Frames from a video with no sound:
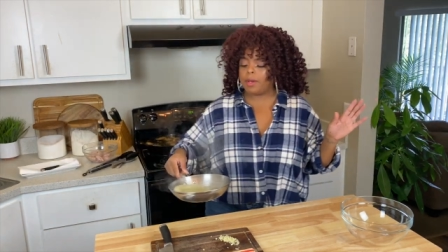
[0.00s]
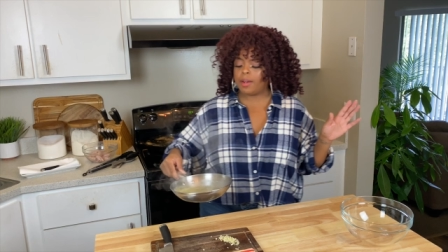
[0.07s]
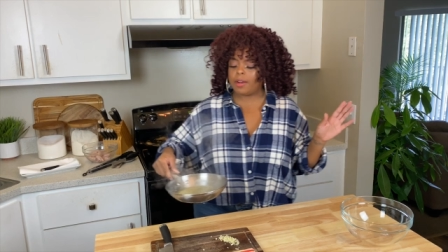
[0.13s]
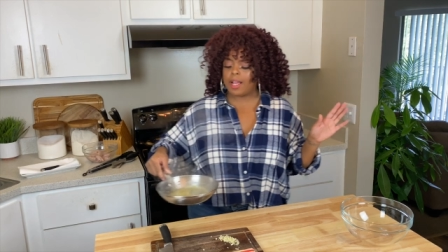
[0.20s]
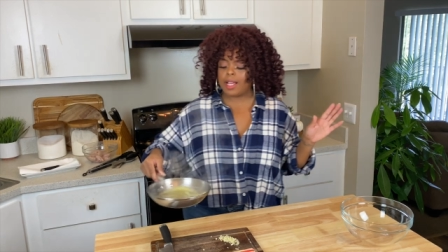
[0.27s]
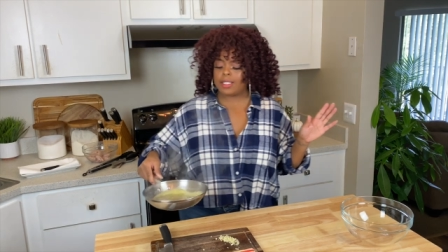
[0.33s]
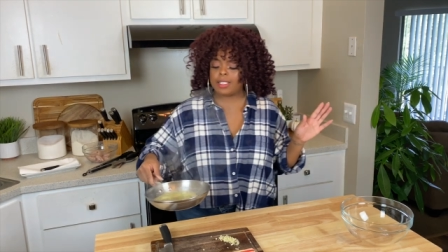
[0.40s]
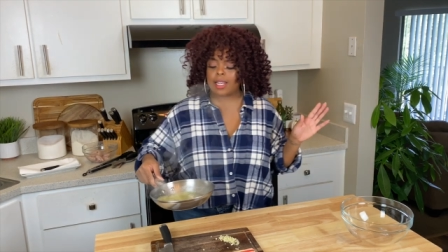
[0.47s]

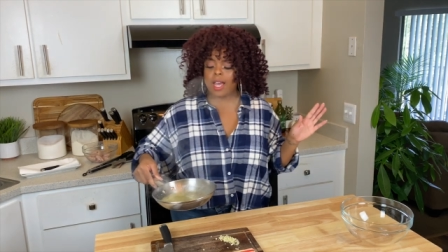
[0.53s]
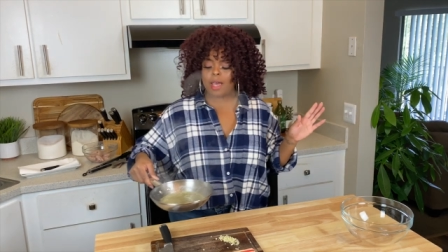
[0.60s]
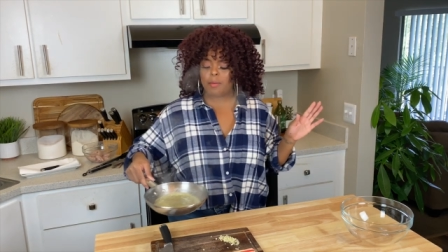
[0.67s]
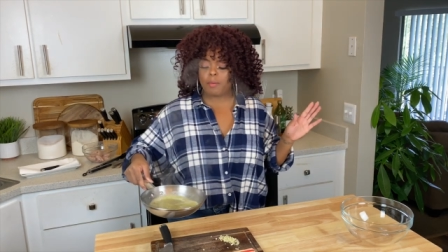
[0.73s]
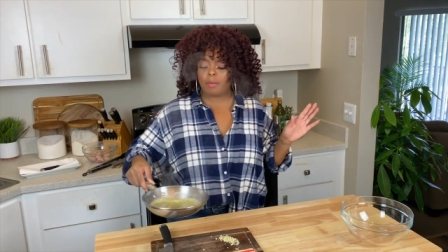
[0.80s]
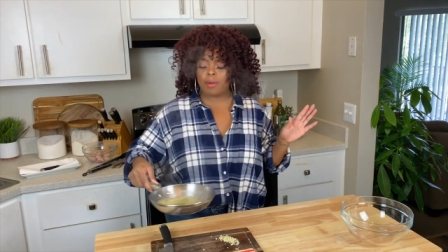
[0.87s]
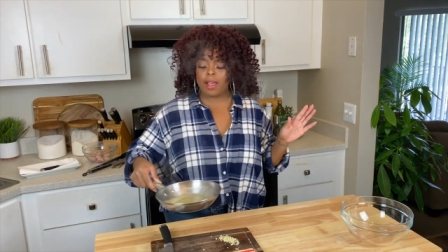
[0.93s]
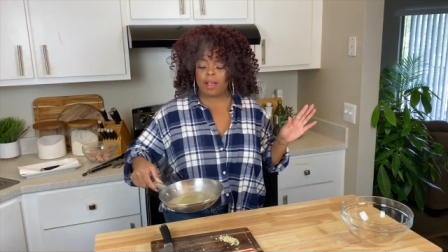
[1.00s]
butter has
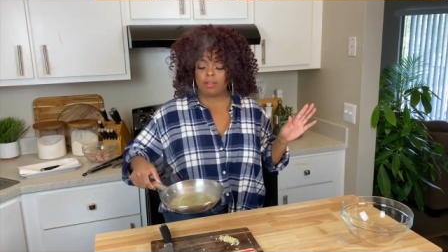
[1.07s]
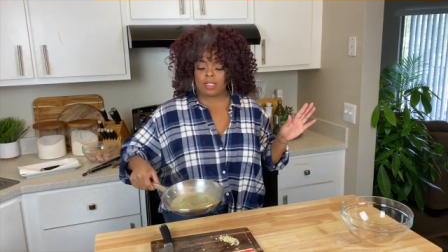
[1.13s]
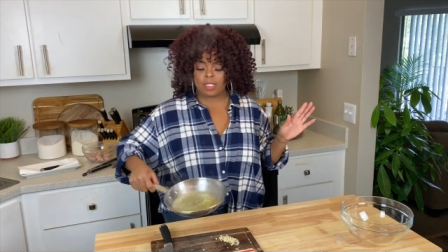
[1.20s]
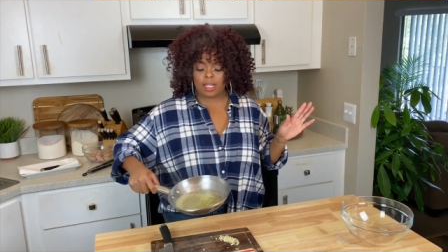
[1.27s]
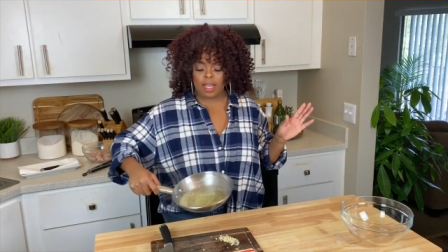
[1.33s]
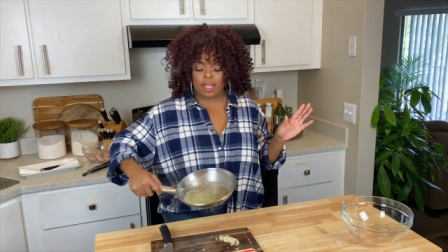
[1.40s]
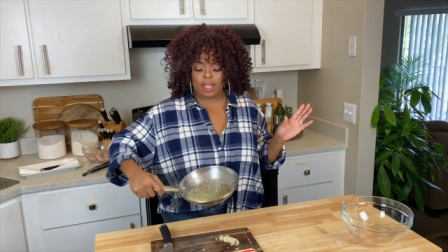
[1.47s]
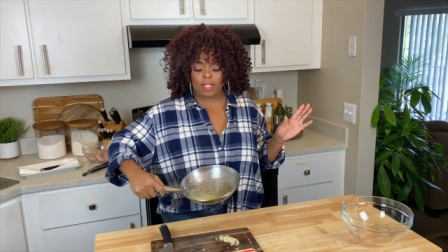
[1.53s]
not
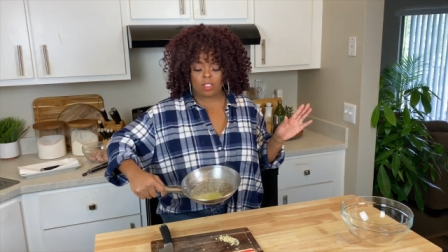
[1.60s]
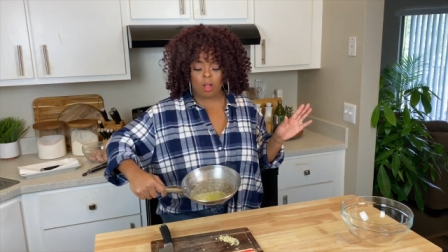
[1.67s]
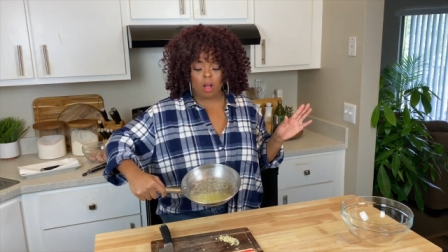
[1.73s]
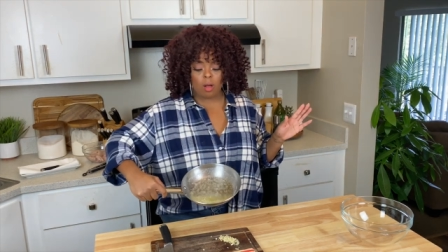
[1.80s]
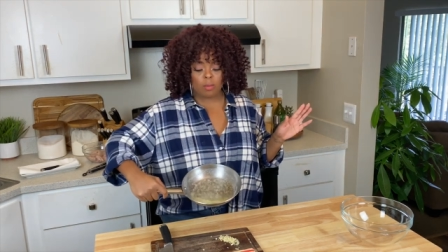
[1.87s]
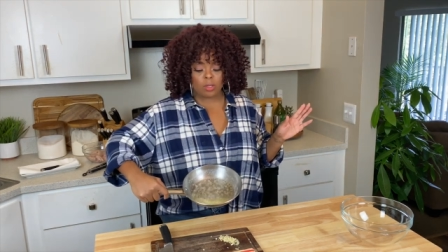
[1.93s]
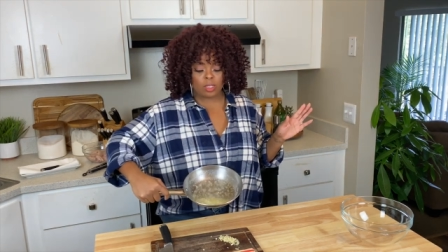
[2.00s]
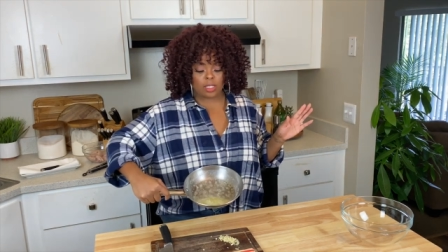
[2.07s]
browned yet. It's
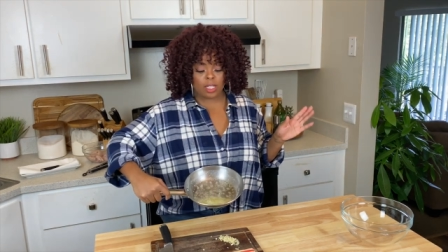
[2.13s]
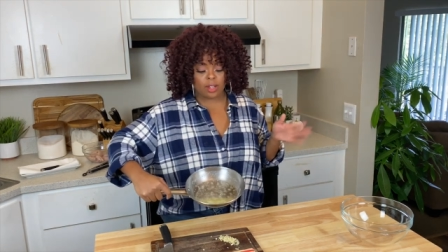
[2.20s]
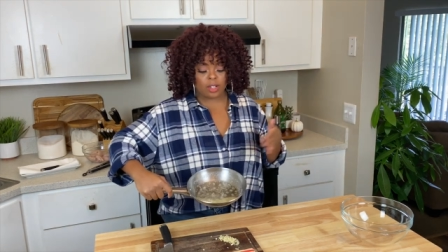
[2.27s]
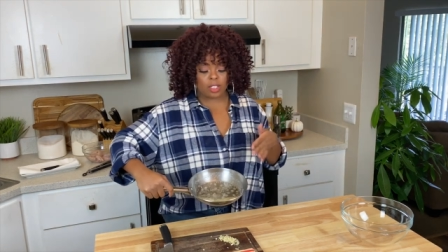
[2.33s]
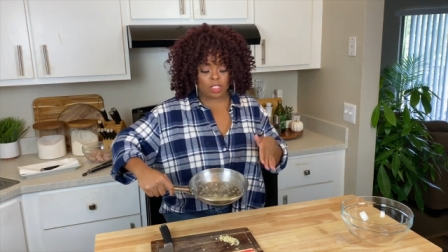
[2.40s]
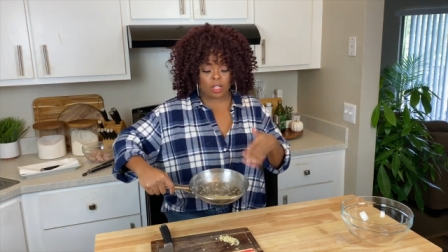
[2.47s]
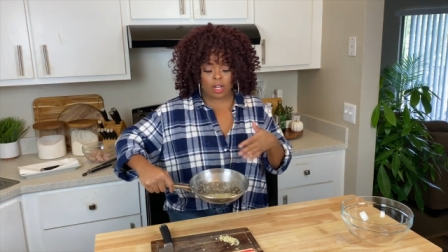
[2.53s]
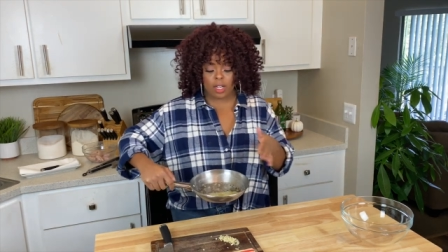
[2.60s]
almost
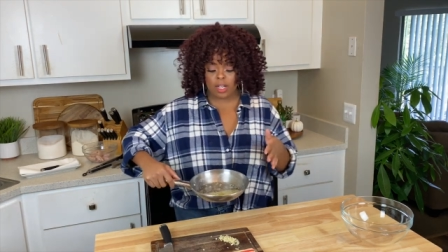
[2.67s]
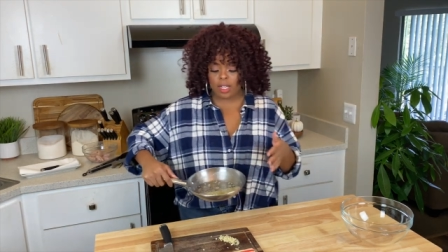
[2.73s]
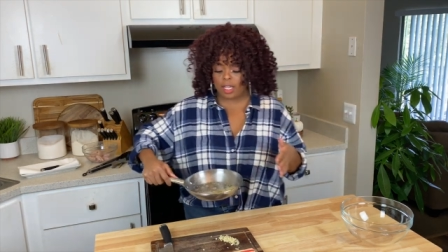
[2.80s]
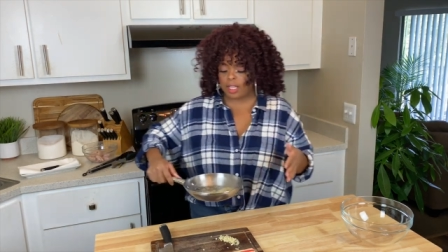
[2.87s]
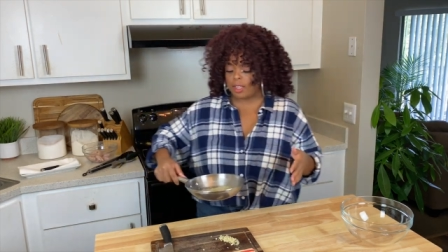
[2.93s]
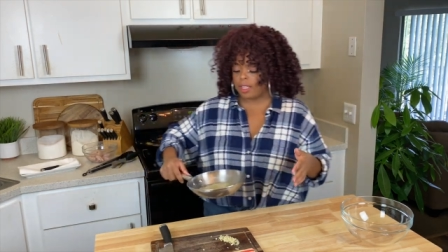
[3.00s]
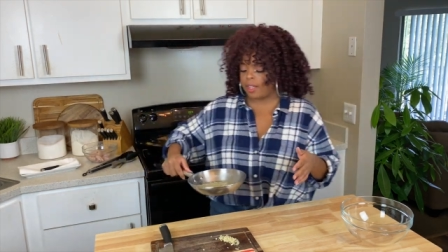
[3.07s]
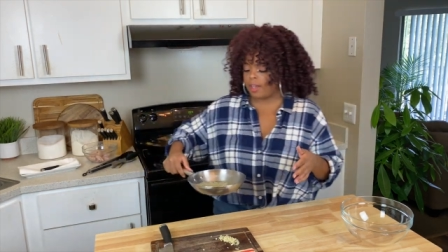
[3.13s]
there, starting to get